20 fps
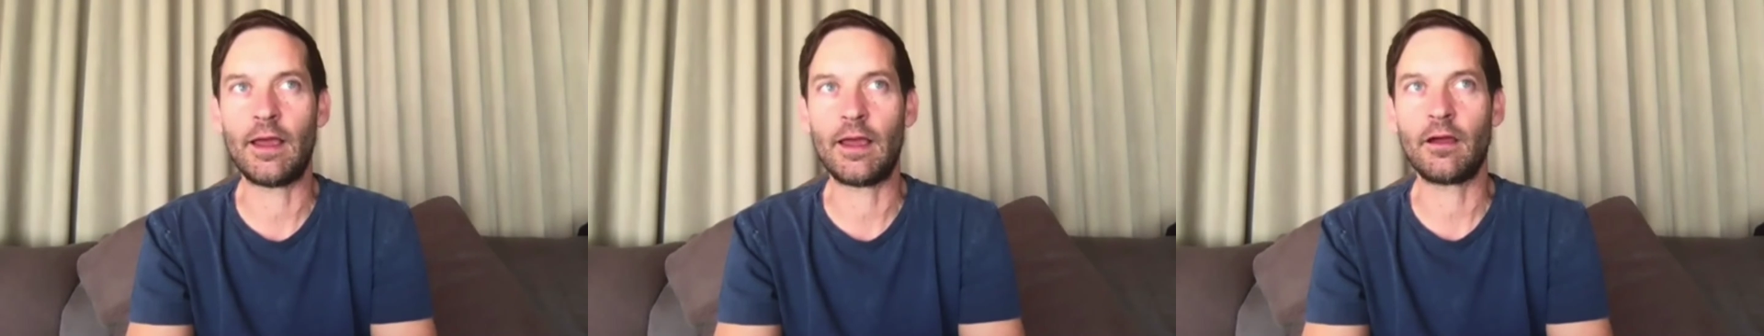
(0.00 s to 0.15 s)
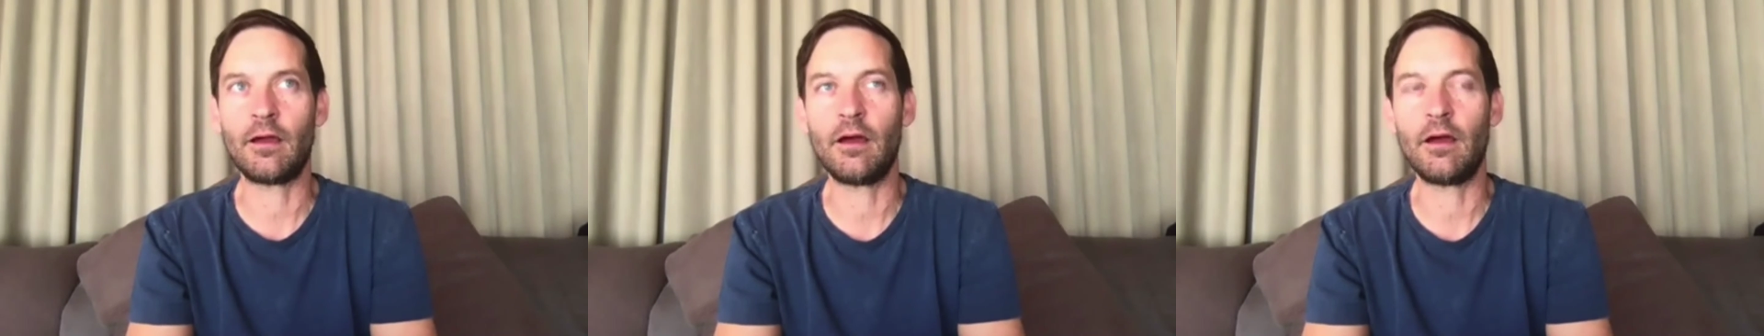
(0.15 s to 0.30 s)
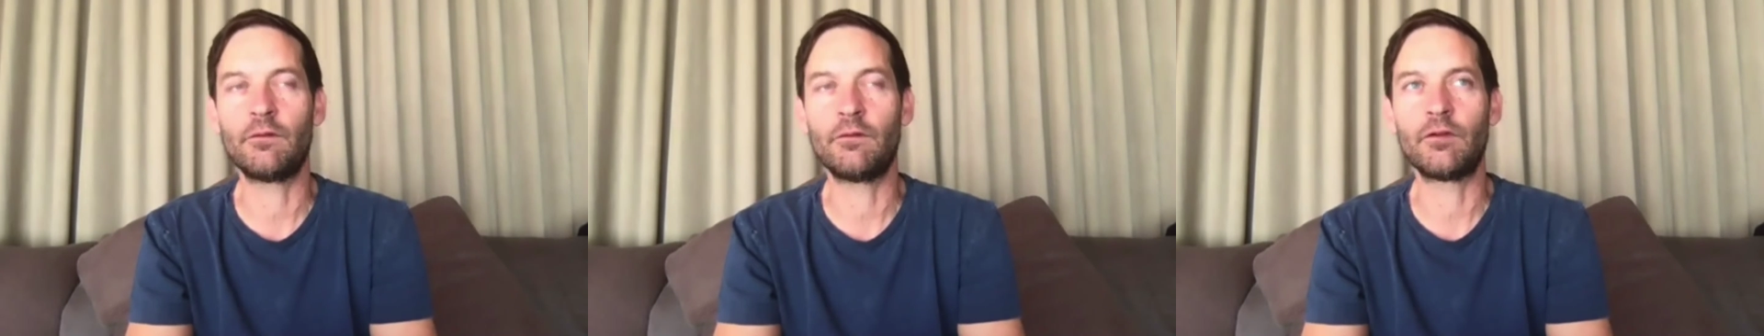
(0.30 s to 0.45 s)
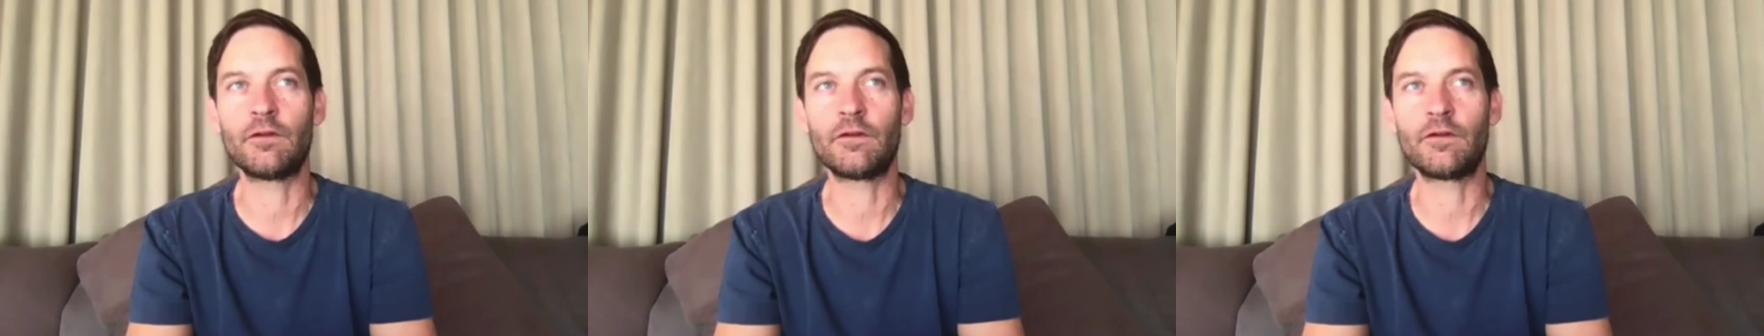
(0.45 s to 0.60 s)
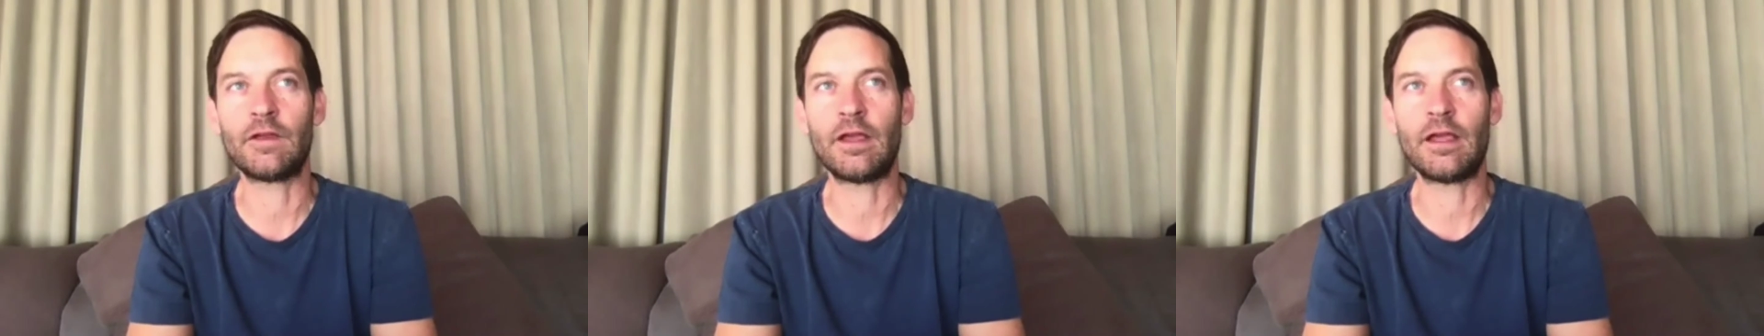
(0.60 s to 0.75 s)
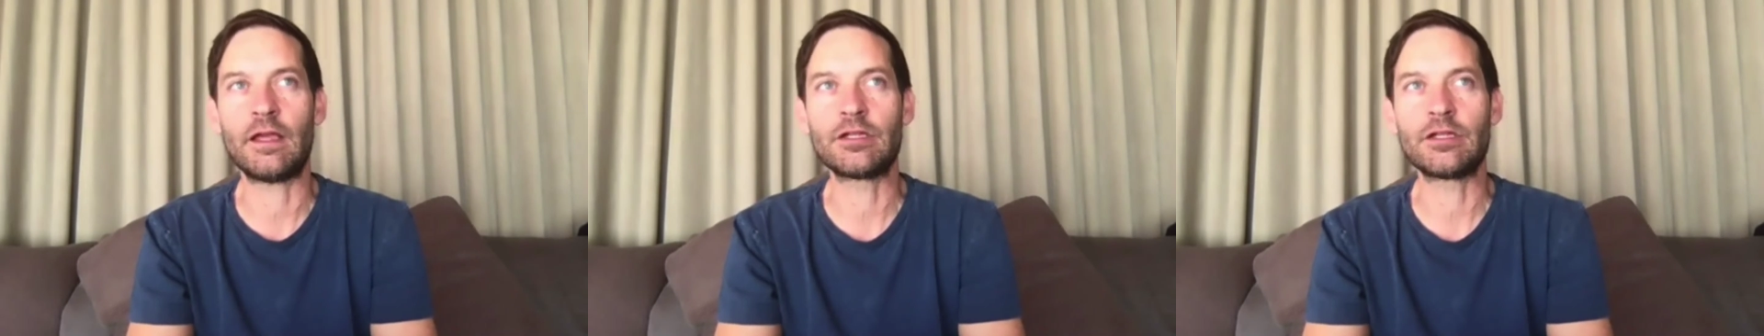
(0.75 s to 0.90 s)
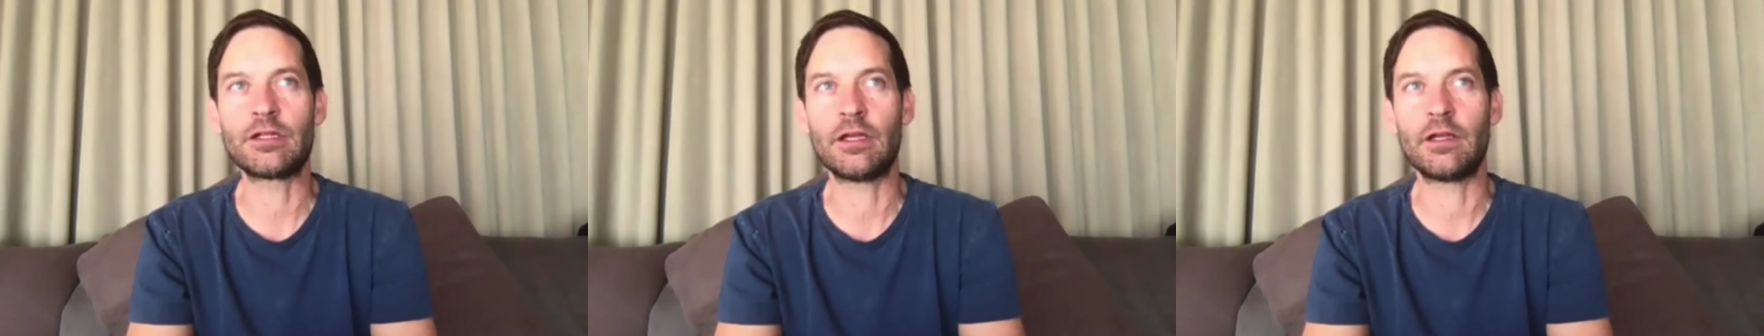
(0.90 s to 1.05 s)

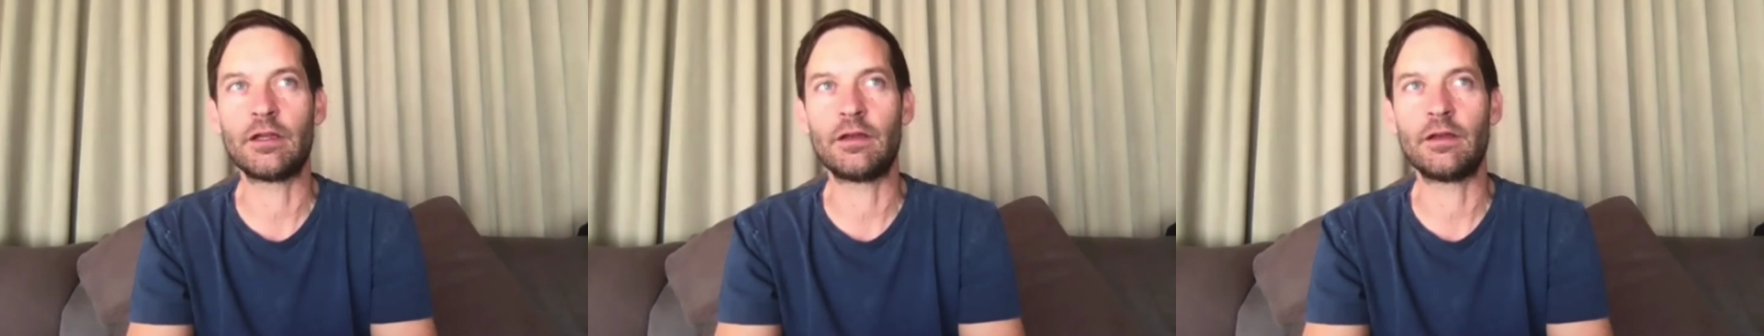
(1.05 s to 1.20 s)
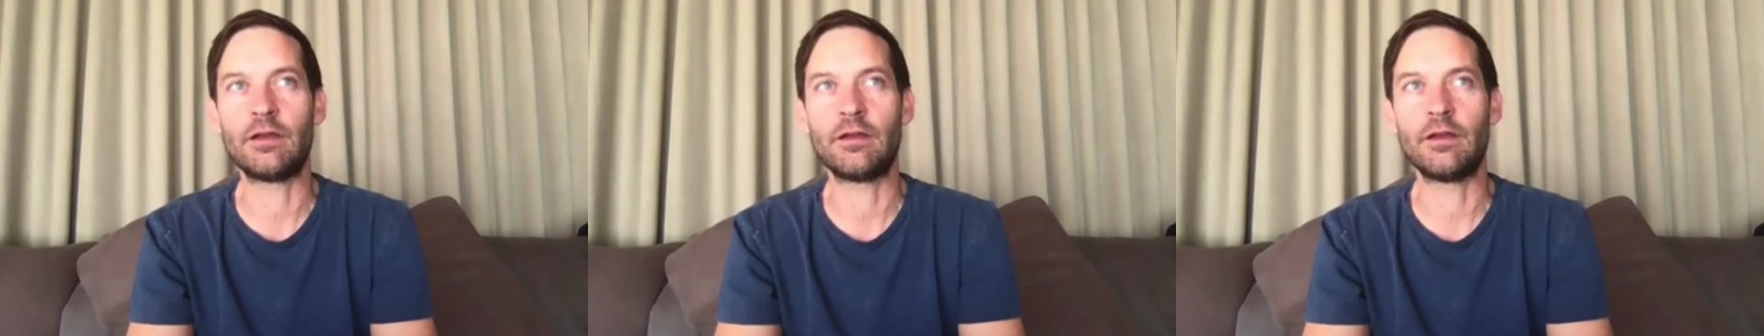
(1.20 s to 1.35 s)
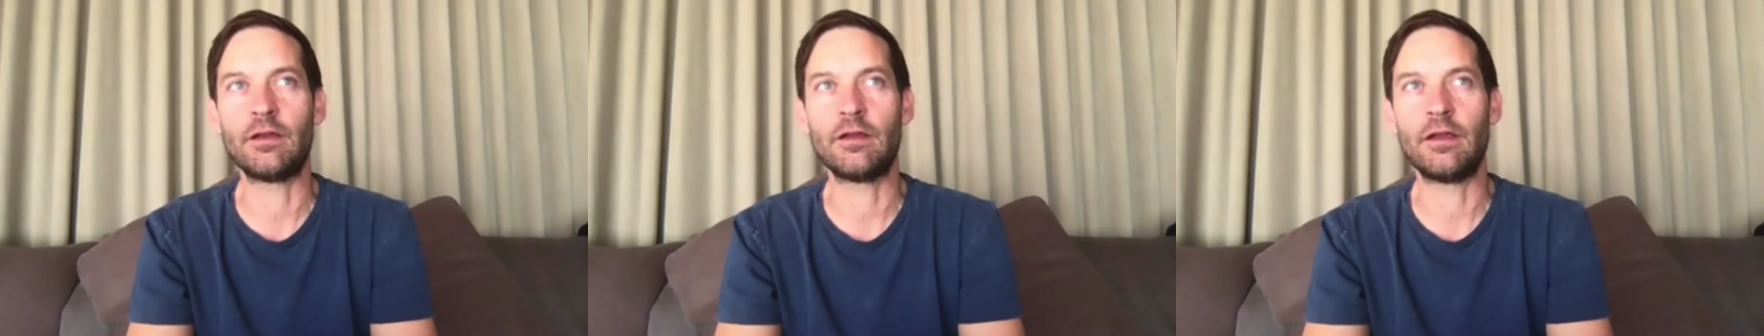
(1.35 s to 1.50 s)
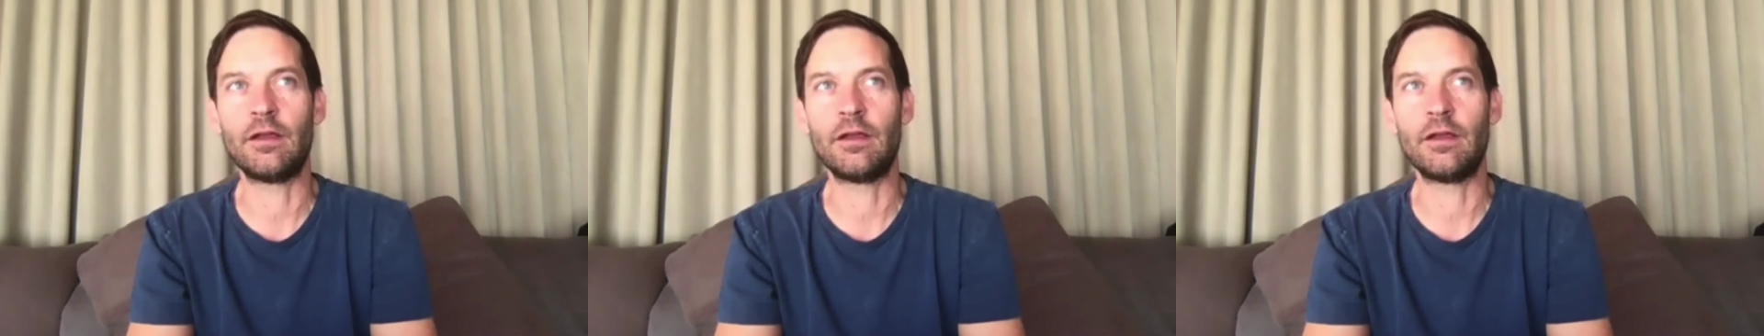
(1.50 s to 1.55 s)
conversation,